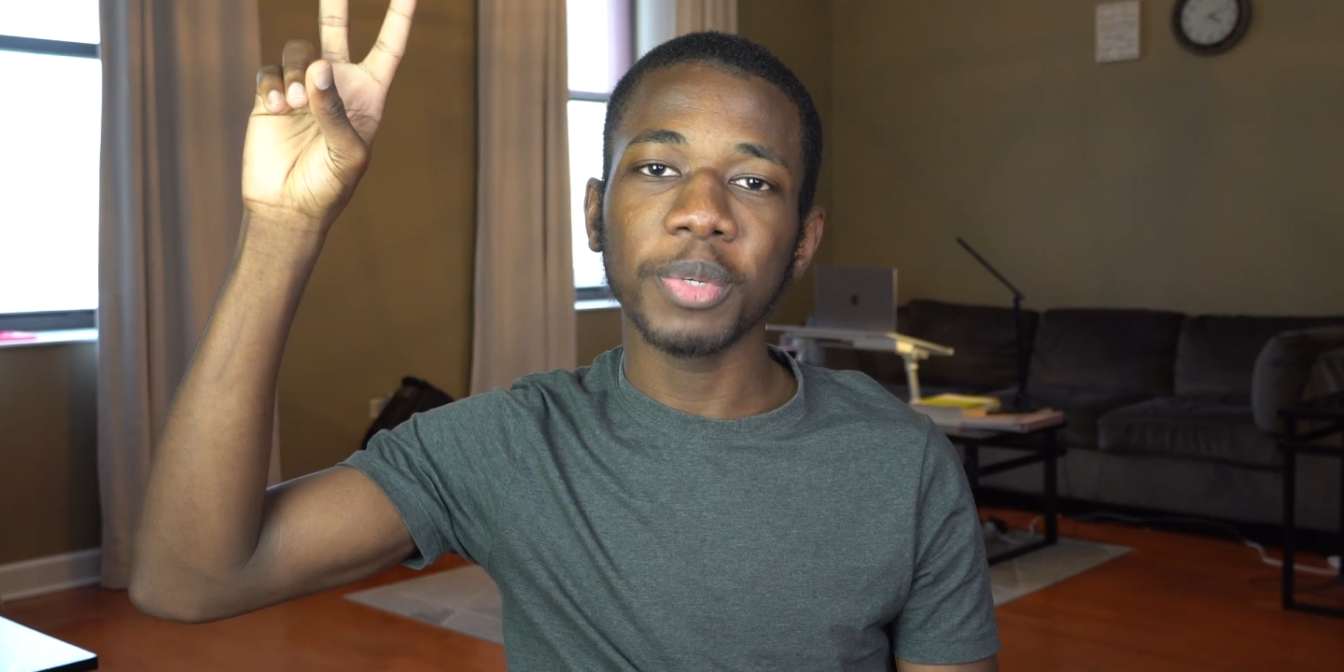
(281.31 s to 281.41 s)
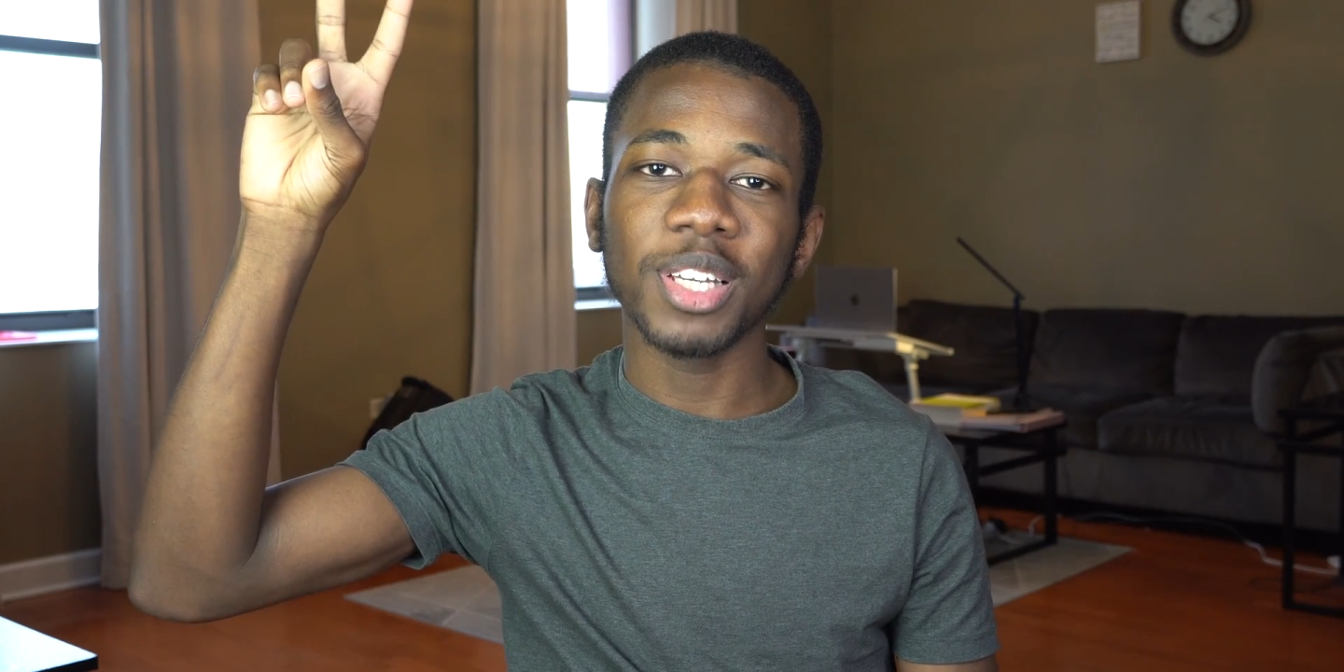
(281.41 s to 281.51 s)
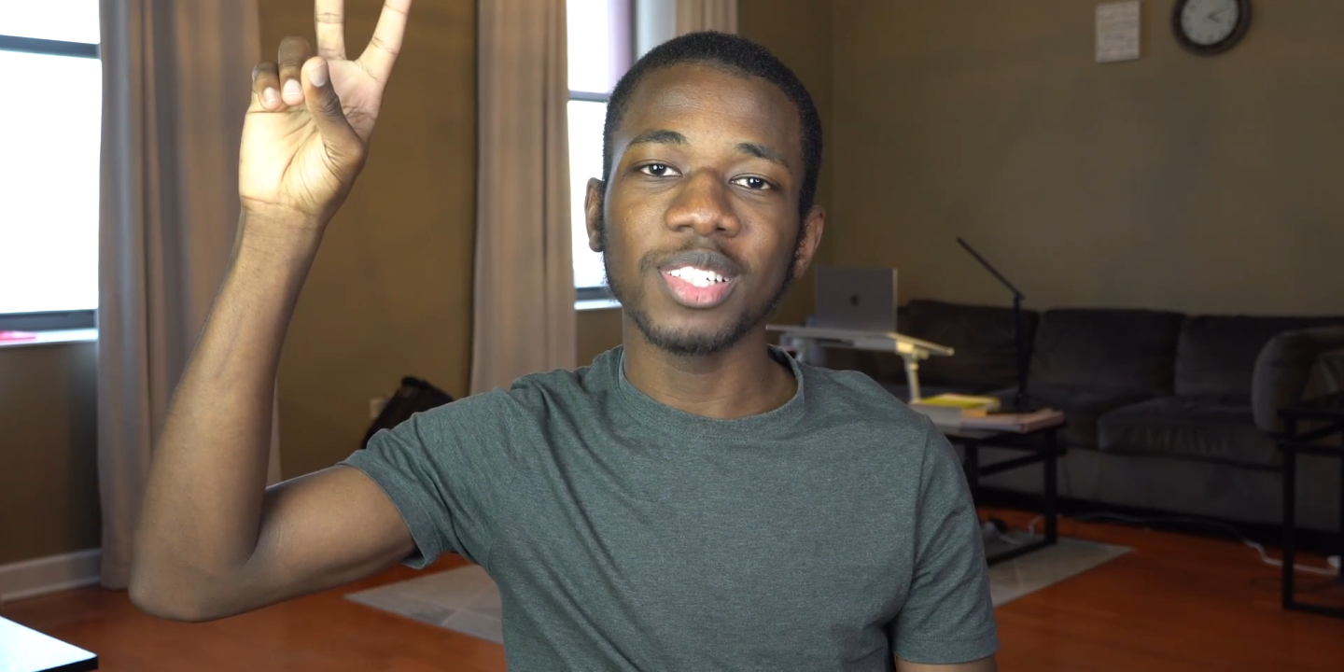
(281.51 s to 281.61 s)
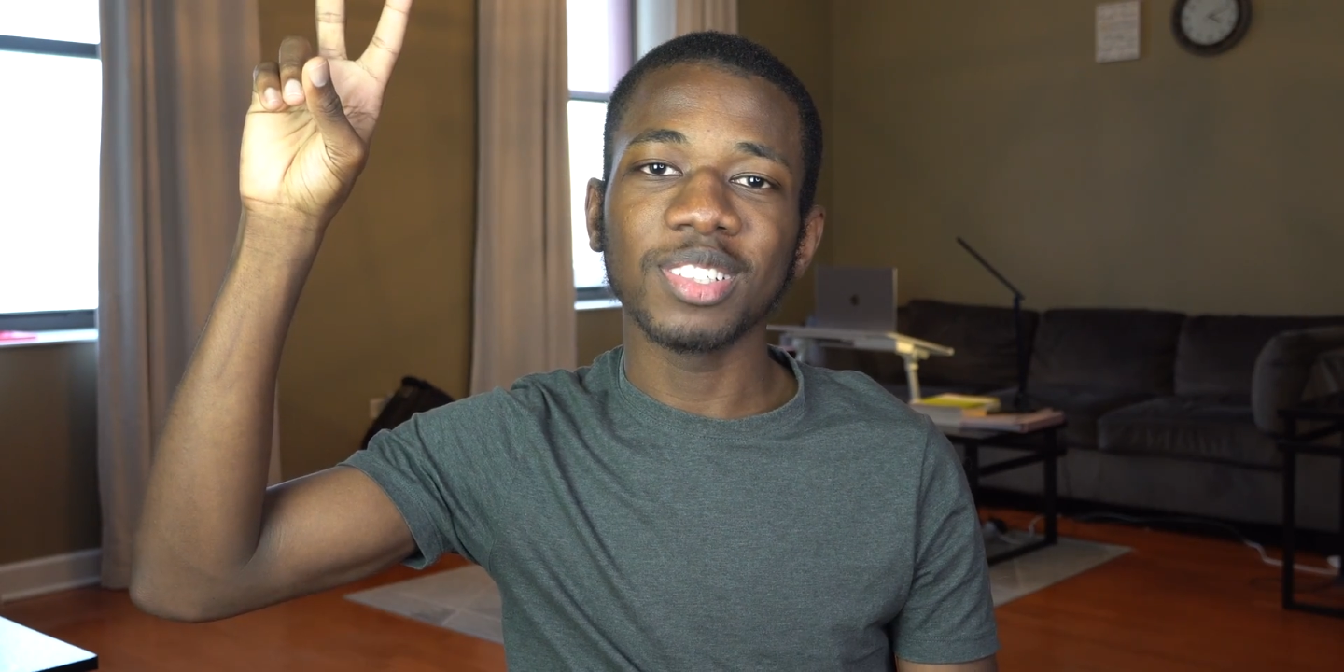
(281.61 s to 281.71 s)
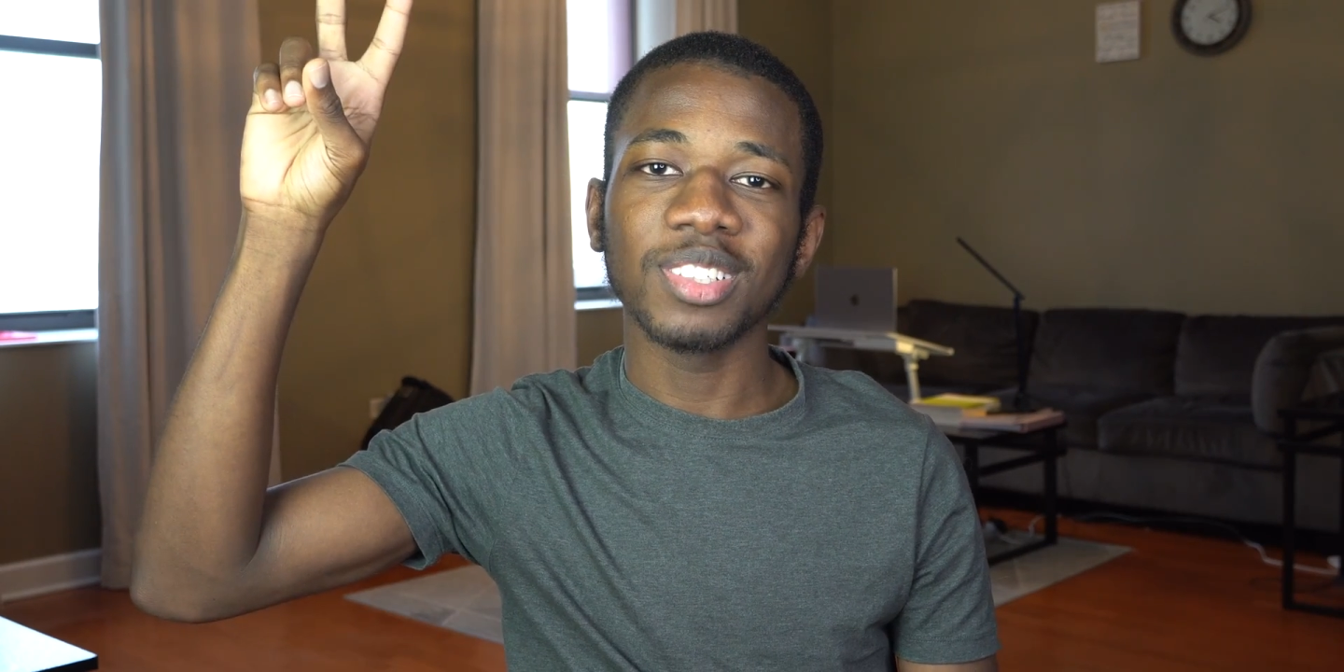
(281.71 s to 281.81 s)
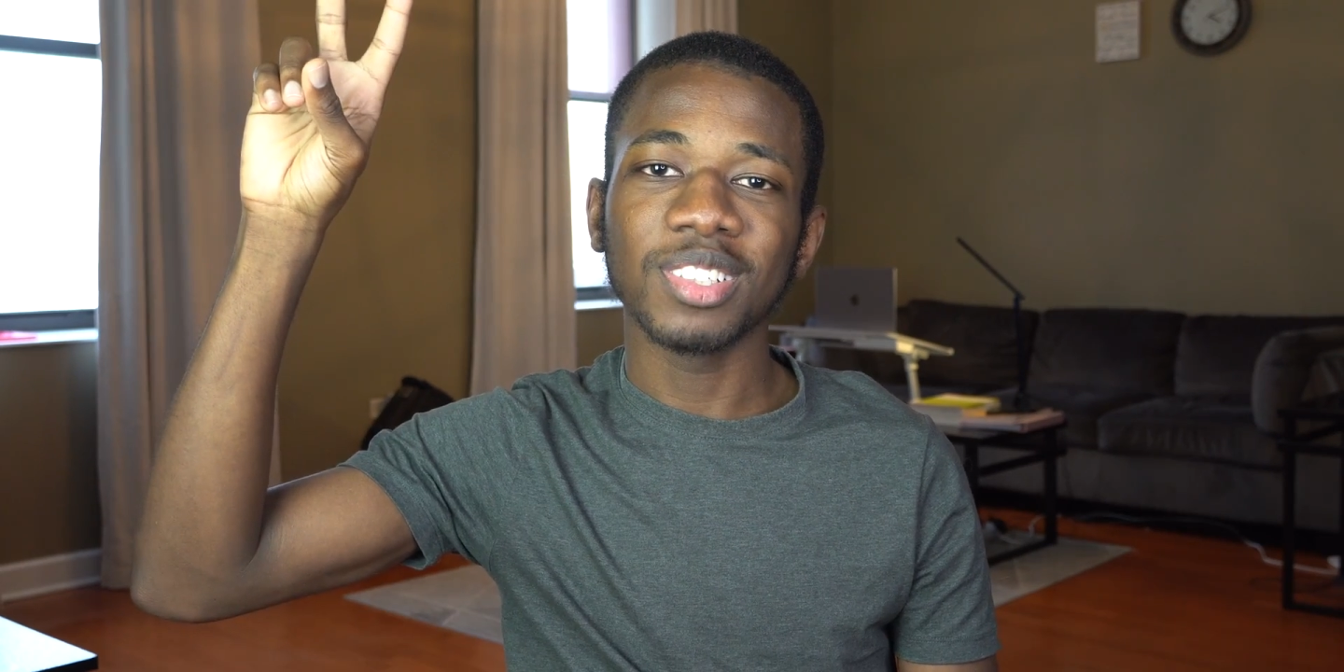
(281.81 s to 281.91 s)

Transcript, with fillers: piece